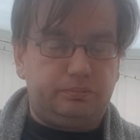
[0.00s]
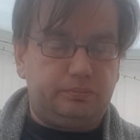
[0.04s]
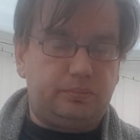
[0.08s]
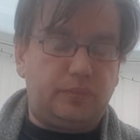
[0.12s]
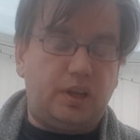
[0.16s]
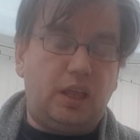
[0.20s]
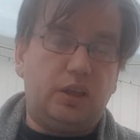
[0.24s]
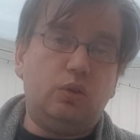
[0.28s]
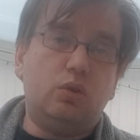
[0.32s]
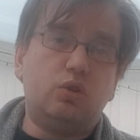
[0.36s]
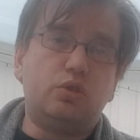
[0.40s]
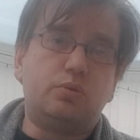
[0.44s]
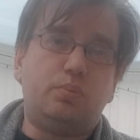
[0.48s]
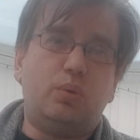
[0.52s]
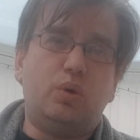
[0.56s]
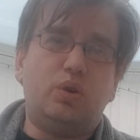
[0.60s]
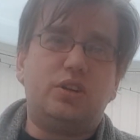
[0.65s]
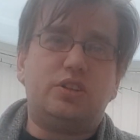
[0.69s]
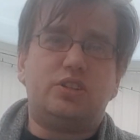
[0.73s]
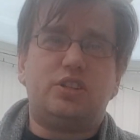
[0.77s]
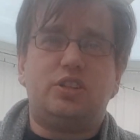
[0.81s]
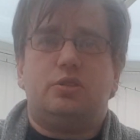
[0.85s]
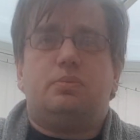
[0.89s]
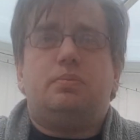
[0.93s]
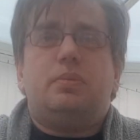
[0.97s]
And those
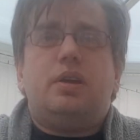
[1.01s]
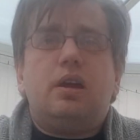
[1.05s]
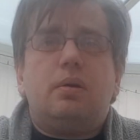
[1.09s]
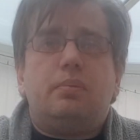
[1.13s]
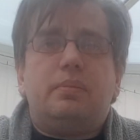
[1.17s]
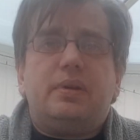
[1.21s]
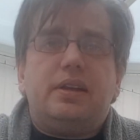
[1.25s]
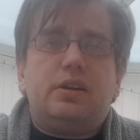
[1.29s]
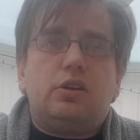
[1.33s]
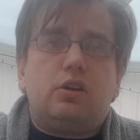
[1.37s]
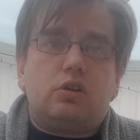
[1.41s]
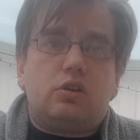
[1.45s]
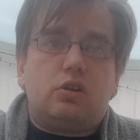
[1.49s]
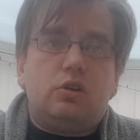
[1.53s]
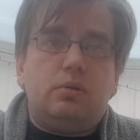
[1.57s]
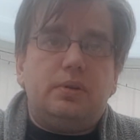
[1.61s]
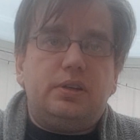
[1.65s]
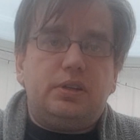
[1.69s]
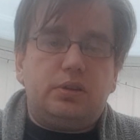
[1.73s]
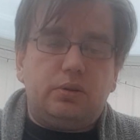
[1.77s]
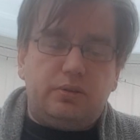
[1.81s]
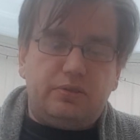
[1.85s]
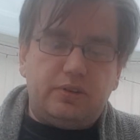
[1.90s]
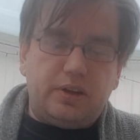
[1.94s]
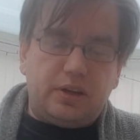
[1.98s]
bonuses may or may not come
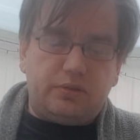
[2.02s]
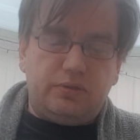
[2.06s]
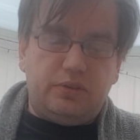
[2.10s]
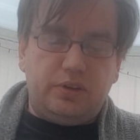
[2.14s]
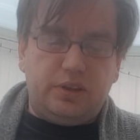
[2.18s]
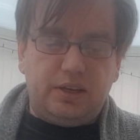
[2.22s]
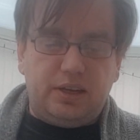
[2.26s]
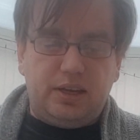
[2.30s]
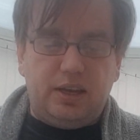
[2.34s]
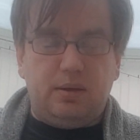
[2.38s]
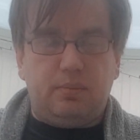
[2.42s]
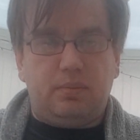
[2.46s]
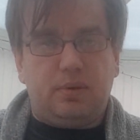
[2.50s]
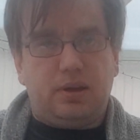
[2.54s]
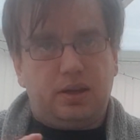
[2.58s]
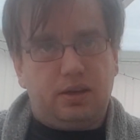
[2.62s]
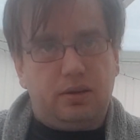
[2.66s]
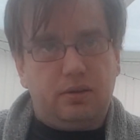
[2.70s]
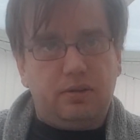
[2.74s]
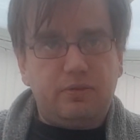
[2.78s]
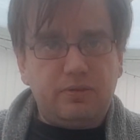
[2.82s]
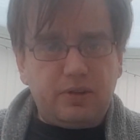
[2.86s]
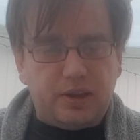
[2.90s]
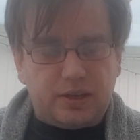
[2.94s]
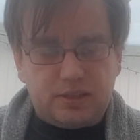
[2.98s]
into effect for the game, and
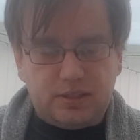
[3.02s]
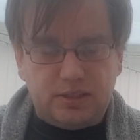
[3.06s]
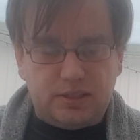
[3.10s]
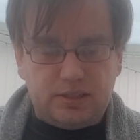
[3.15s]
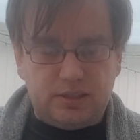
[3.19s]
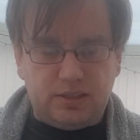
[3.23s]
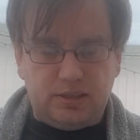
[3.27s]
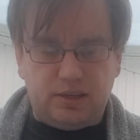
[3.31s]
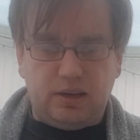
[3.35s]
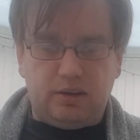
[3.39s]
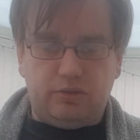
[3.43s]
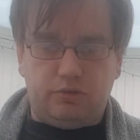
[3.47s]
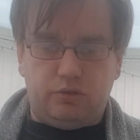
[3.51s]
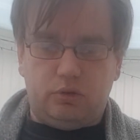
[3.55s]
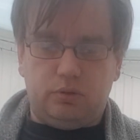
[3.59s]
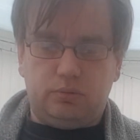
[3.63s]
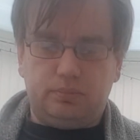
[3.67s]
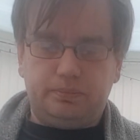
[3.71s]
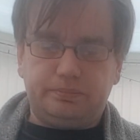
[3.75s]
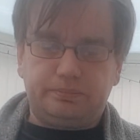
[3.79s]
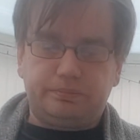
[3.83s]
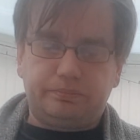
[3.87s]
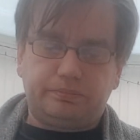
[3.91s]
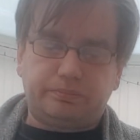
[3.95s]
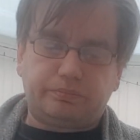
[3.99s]
it affects the scenario.
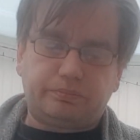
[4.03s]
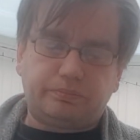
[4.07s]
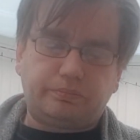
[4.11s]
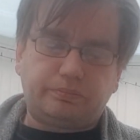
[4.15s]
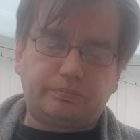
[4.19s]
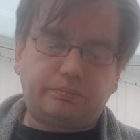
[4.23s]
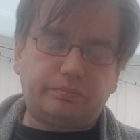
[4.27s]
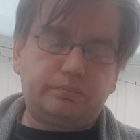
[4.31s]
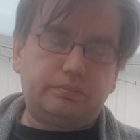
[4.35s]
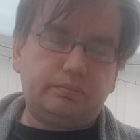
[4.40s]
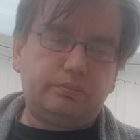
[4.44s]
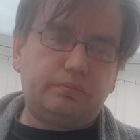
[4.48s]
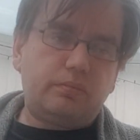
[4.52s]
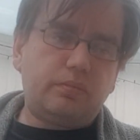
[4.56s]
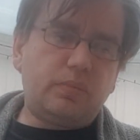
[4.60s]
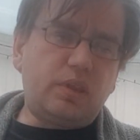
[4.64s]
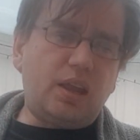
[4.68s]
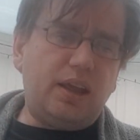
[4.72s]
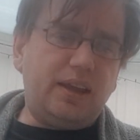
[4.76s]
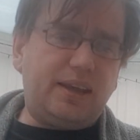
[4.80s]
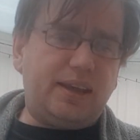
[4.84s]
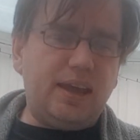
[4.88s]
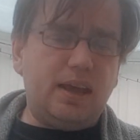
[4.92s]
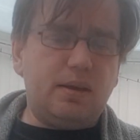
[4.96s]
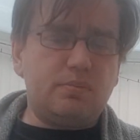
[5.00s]

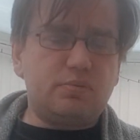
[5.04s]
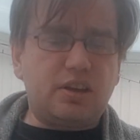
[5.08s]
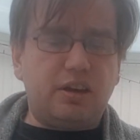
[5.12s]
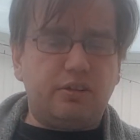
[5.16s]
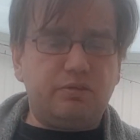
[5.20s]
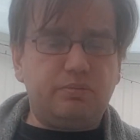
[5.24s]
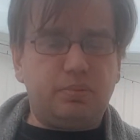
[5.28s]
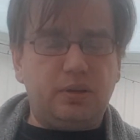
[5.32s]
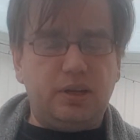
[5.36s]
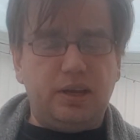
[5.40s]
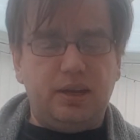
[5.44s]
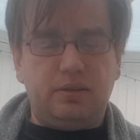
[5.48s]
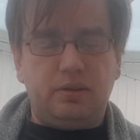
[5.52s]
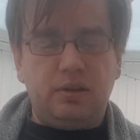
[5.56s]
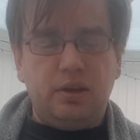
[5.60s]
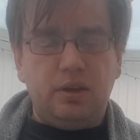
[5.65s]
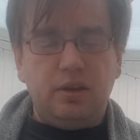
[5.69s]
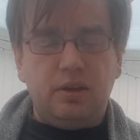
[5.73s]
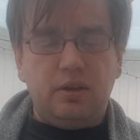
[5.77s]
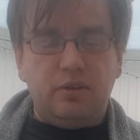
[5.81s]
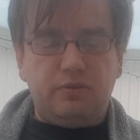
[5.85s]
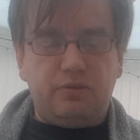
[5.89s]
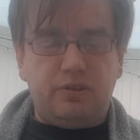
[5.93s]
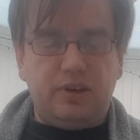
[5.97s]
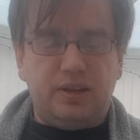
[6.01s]
And games I've played
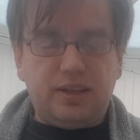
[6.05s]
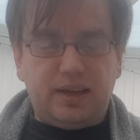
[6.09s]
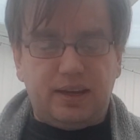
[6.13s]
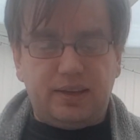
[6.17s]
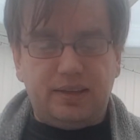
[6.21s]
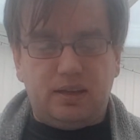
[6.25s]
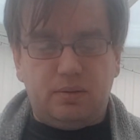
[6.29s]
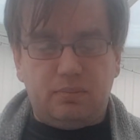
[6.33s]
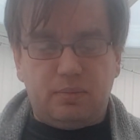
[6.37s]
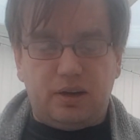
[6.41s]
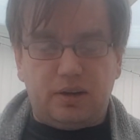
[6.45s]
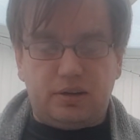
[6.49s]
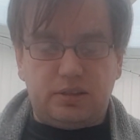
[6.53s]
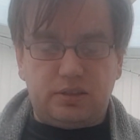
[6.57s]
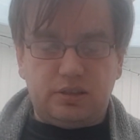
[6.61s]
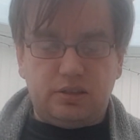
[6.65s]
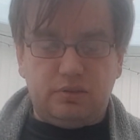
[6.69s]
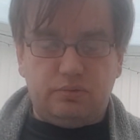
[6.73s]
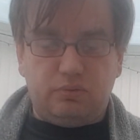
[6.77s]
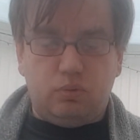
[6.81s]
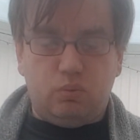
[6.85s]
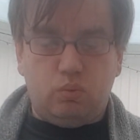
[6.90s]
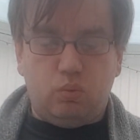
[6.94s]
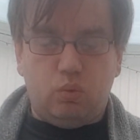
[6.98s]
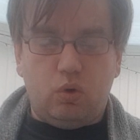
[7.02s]
feel like the American
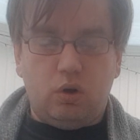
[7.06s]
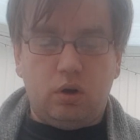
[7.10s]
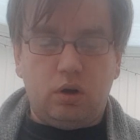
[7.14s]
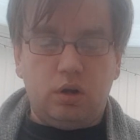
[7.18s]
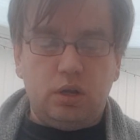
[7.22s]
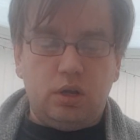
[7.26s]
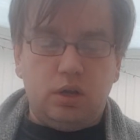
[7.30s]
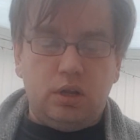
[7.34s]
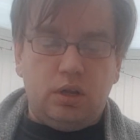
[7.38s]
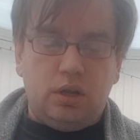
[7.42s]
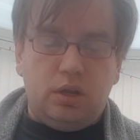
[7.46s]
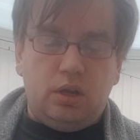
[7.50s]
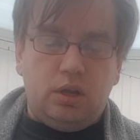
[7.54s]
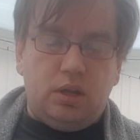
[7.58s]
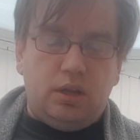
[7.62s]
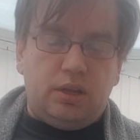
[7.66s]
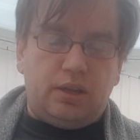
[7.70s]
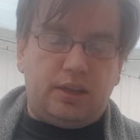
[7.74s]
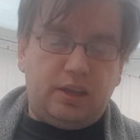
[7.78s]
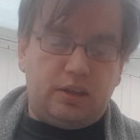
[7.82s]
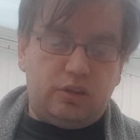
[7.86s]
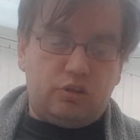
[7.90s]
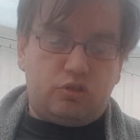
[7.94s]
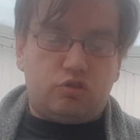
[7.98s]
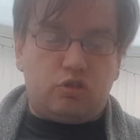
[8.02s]
Civil War.
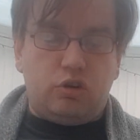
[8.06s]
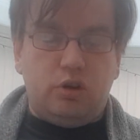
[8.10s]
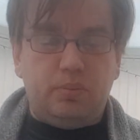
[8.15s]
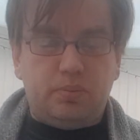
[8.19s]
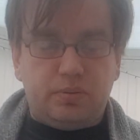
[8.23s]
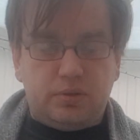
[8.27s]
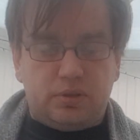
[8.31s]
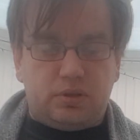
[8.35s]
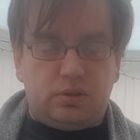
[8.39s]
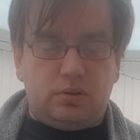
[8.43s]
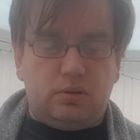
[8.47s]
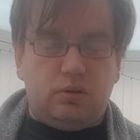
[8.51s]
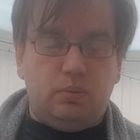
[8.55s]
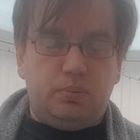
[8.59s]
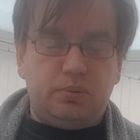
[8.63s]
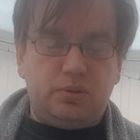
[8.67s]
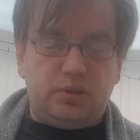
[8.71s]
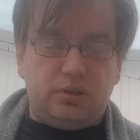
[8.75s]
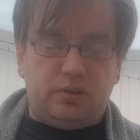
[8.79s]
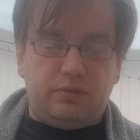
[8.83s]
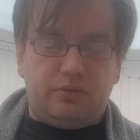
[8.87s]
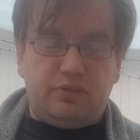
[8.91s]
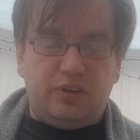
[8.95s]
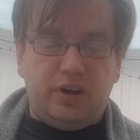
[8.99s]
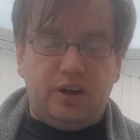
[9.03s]
Get the troops up
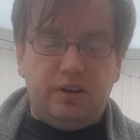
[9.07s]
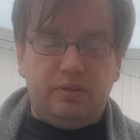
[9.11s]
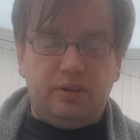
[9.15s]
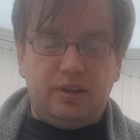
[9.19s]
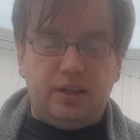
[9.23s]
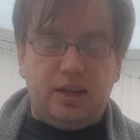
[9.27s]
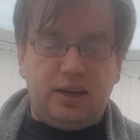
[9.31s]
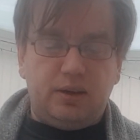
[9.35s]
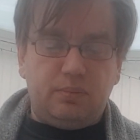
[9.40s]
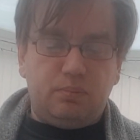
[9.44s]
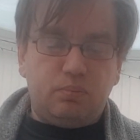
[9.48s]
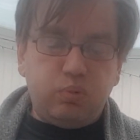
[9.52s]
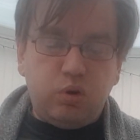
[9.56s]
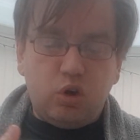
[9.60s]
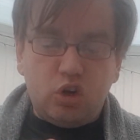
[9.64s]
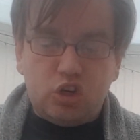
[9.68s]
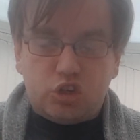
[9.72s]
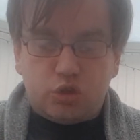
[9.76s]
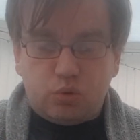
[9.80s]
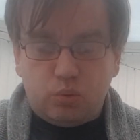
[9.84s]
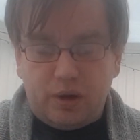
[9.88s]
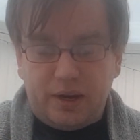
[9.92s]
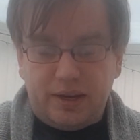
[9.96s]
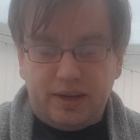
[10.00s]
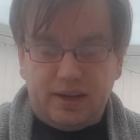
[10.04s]
to the firing line,
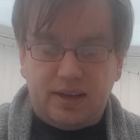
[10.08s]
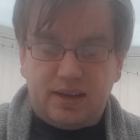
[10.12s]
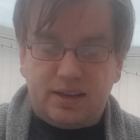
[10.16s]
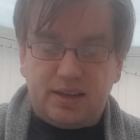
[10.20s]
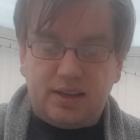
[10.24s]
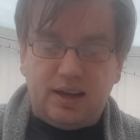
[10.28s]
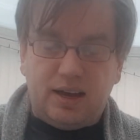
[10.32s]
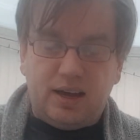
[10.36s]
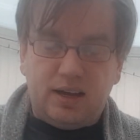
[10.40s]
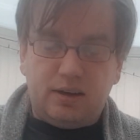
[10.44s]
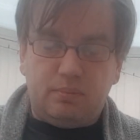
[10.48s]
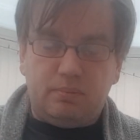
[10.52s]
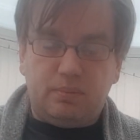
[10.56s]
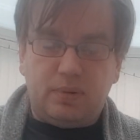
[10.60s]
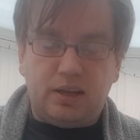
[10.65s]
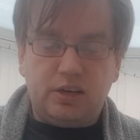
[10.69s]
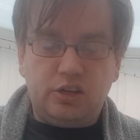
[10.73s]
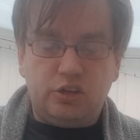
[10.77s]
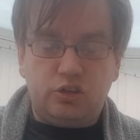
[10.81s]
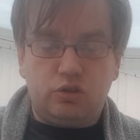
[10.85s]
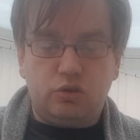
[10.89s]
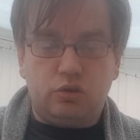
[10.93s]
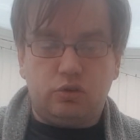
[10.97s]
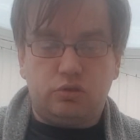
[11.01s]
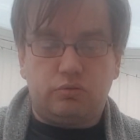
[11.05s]
push where you can,
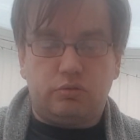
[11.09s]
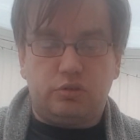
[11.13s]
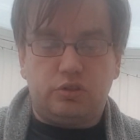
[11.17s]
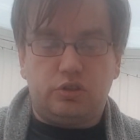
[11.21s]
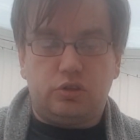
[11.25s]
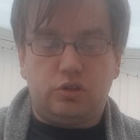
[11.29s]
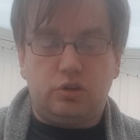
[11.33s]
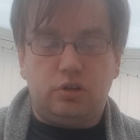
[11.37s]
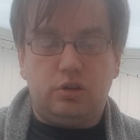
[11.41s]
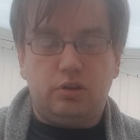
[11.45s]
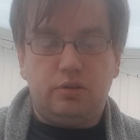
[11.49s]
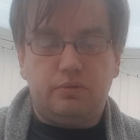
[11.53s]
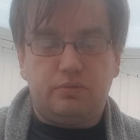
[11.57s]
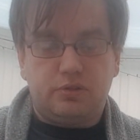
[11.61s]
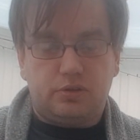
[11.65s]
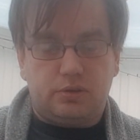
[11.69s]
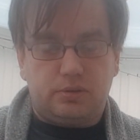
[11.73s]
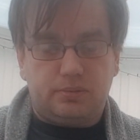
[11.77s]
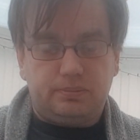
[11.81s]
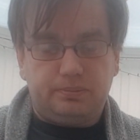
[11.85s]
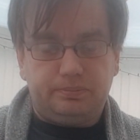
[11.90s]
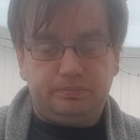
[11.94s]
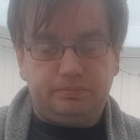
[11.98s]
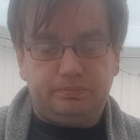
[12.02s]
manage those reserves.